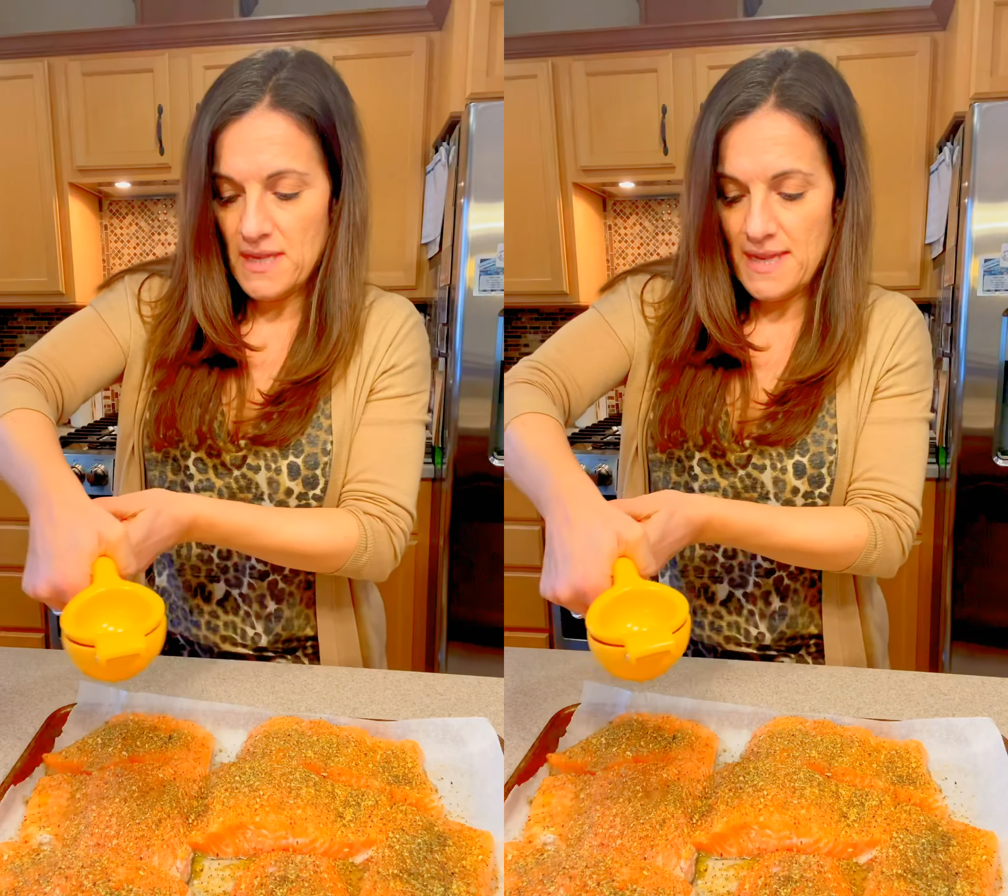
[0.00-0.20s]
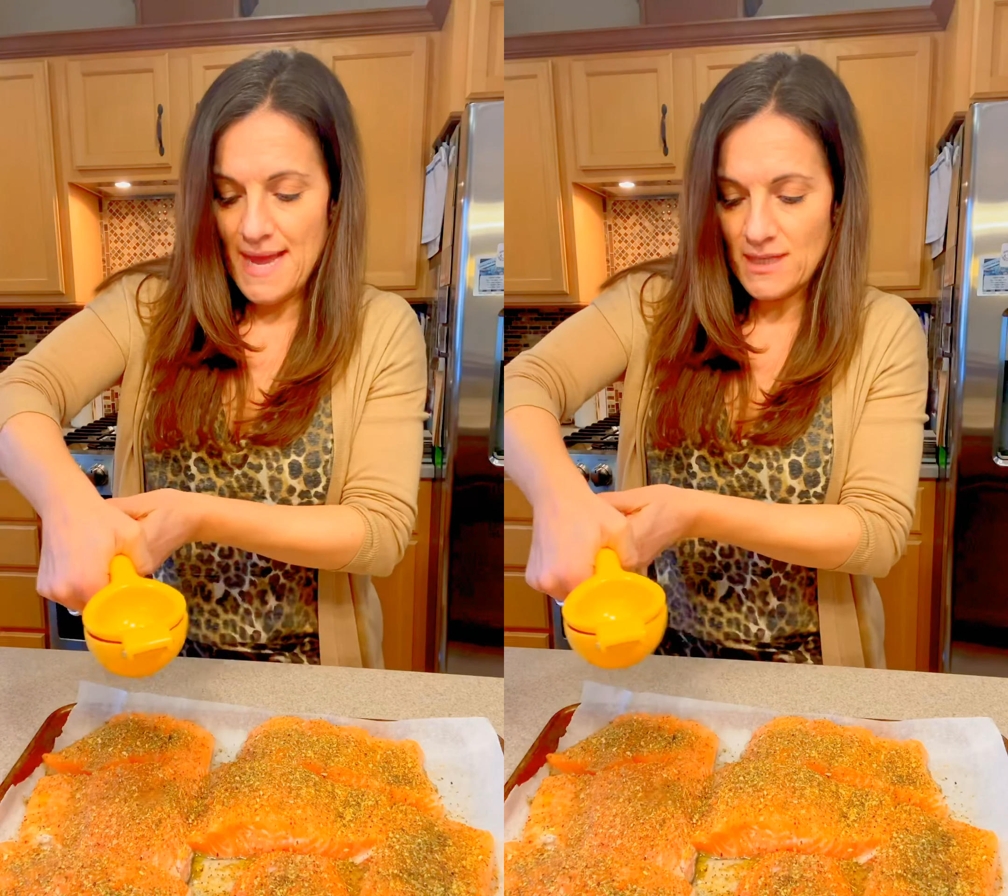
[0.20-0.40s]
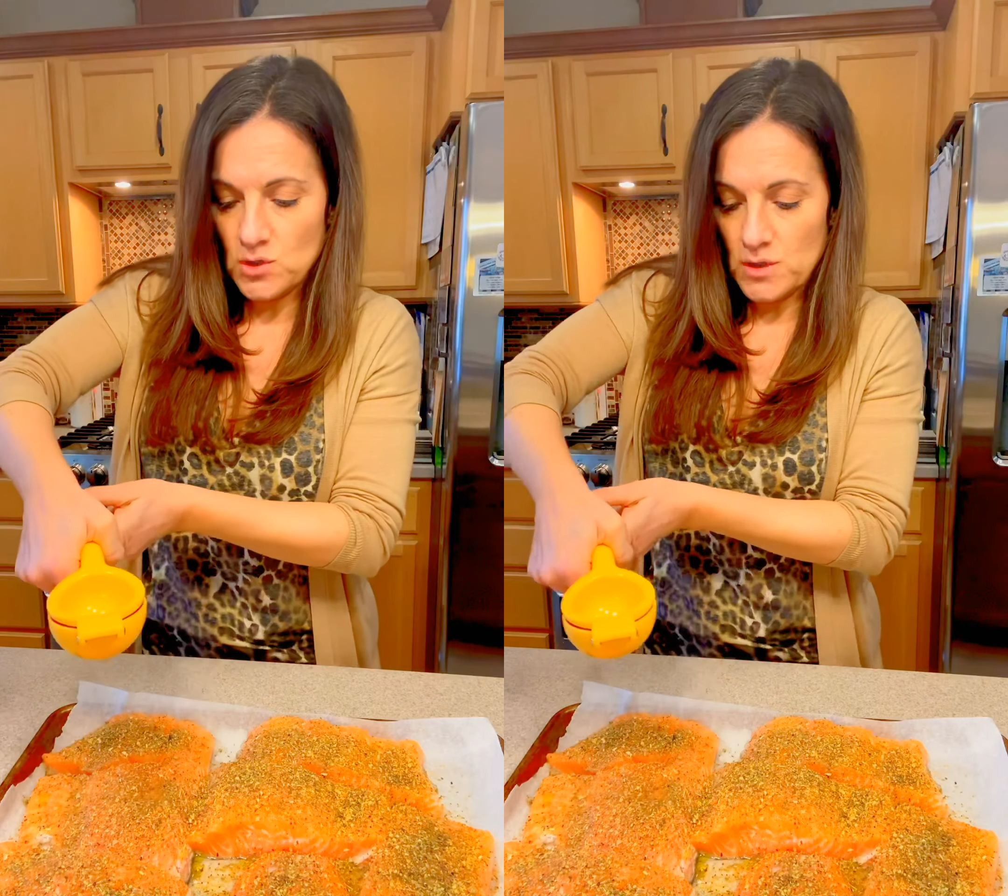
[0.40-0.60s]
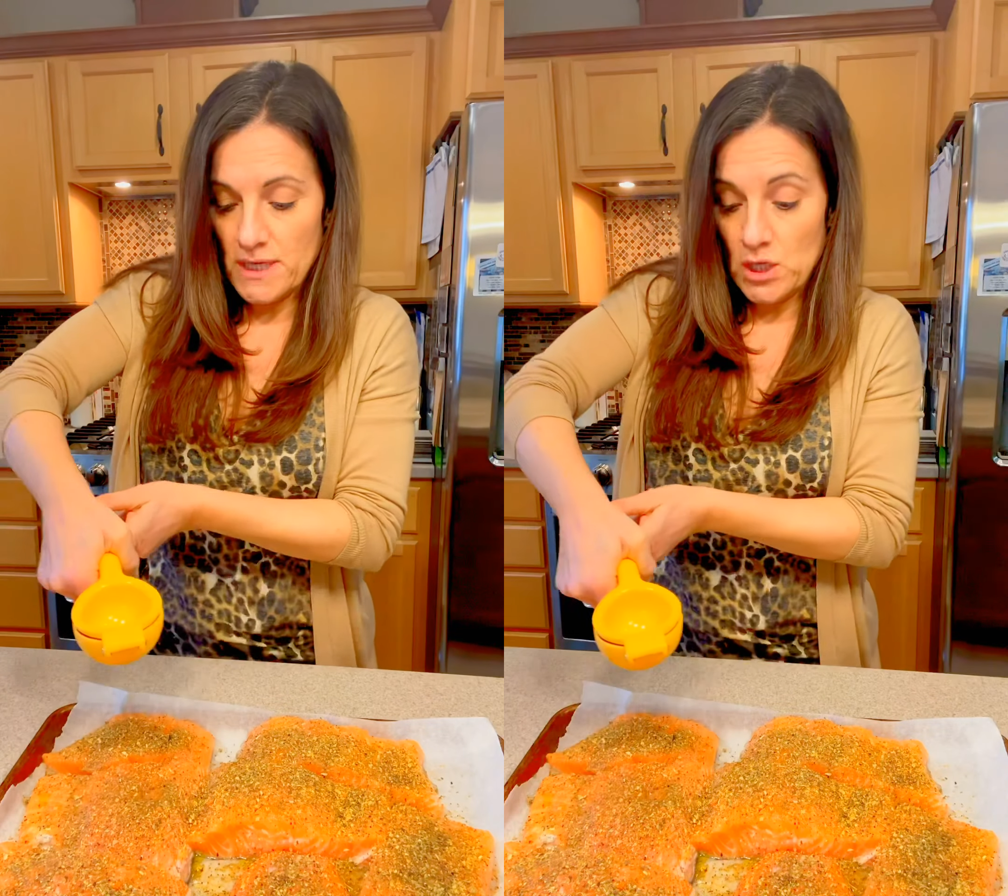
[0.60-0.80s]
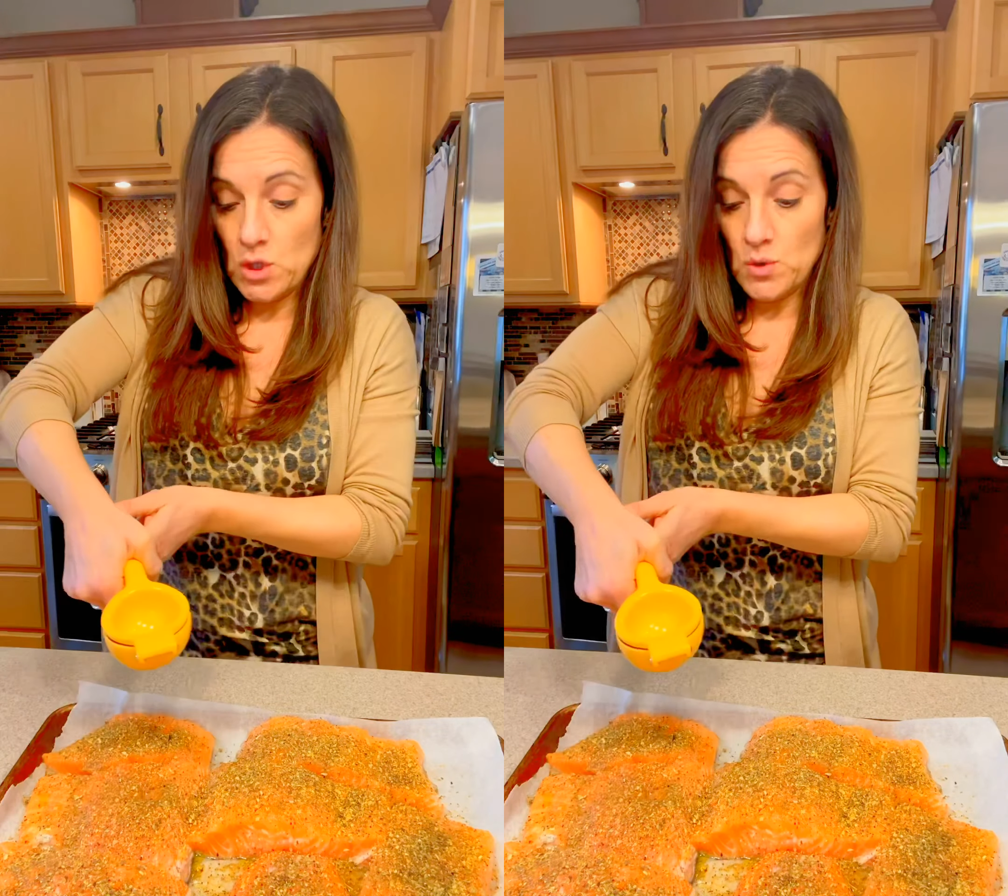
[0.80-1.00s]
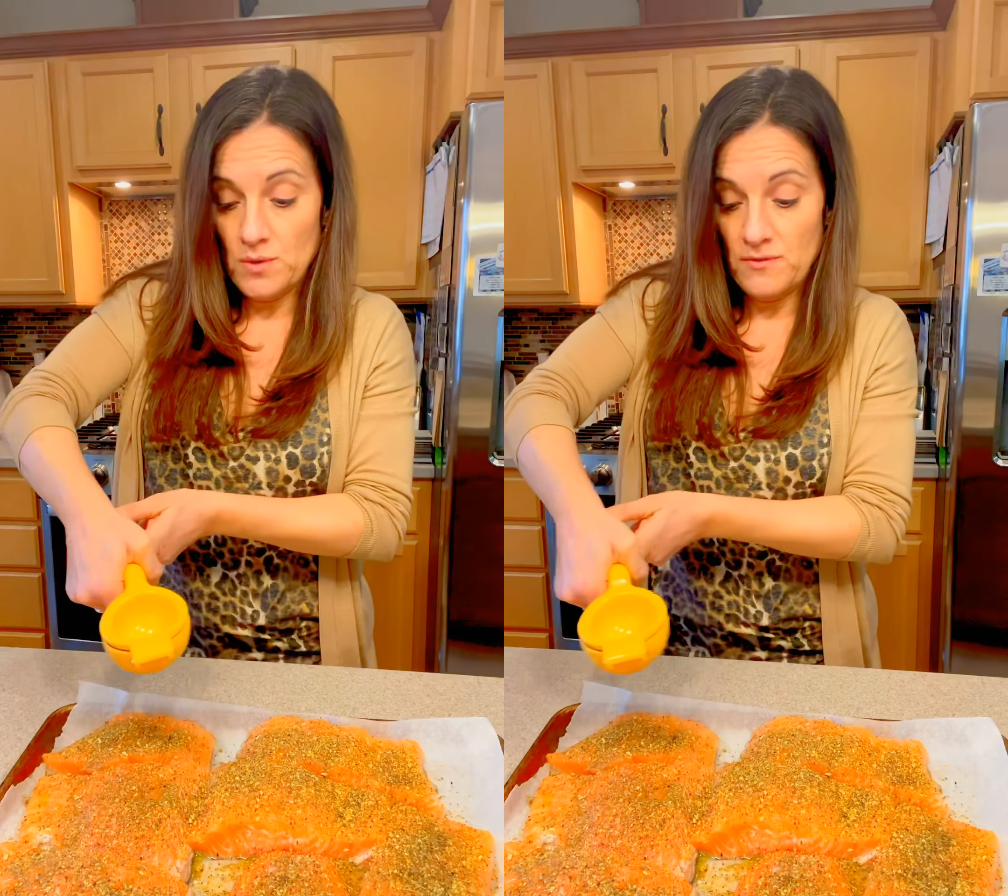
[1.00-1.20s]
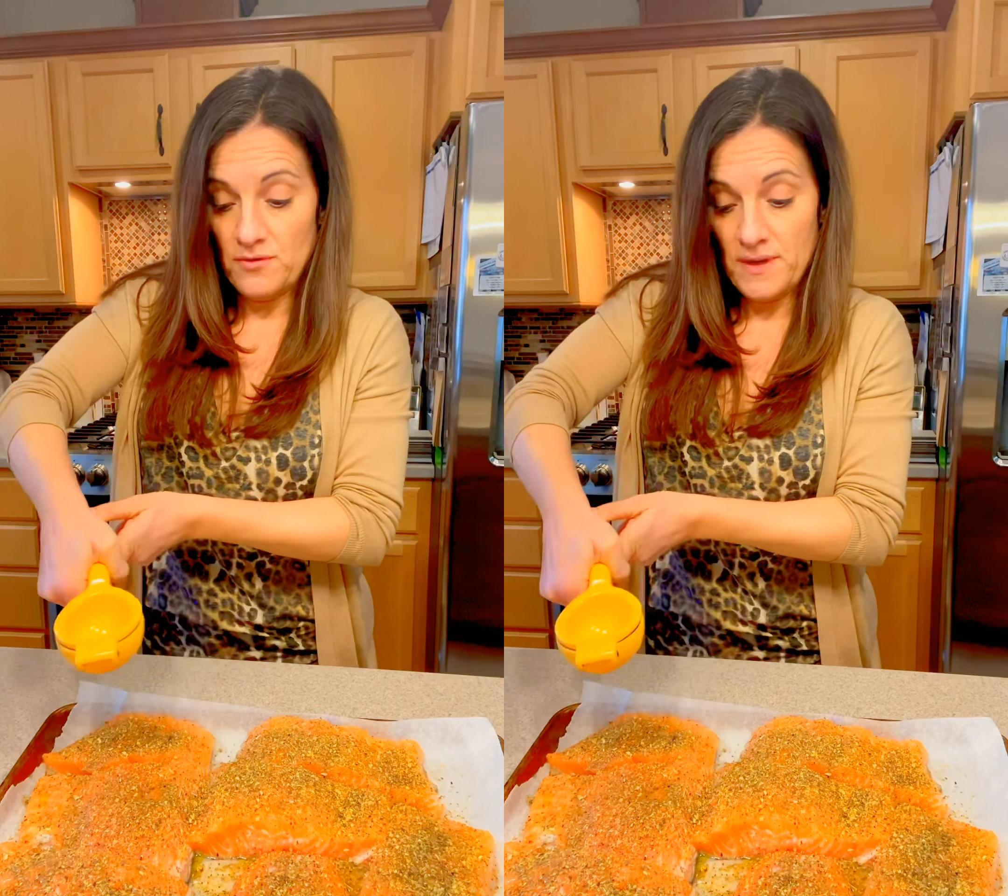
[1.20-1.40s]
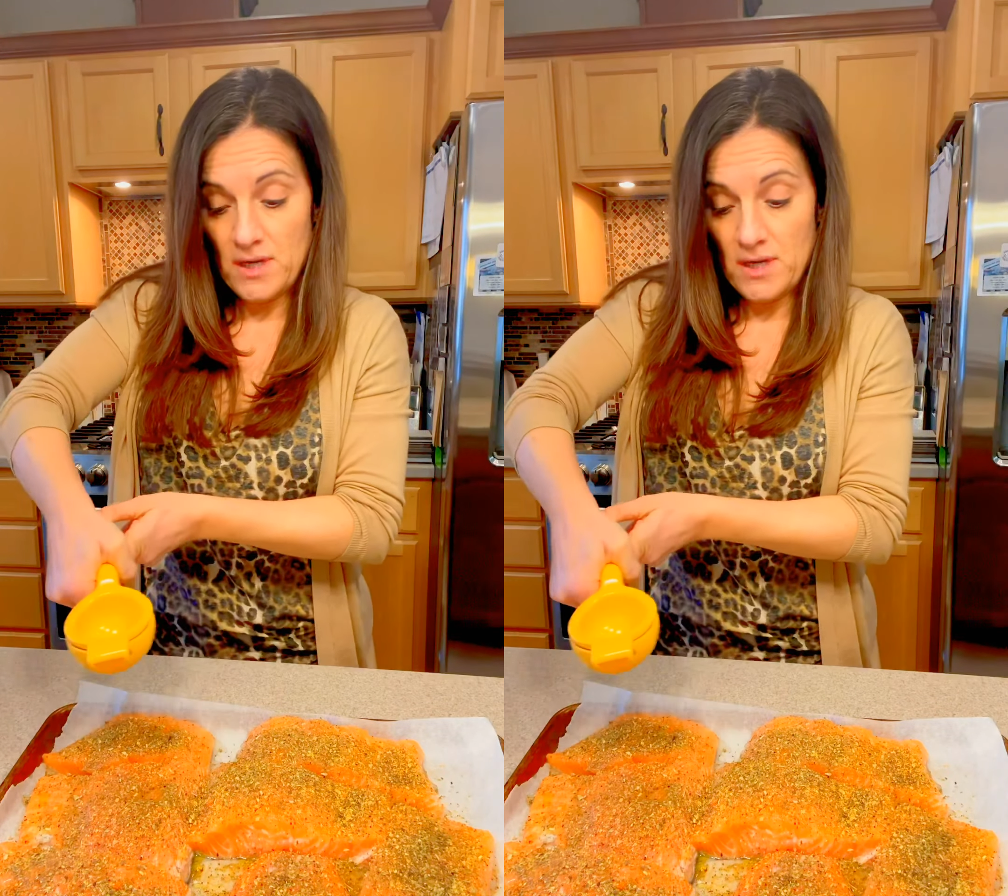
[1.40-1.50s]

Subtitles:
naturally gluten-free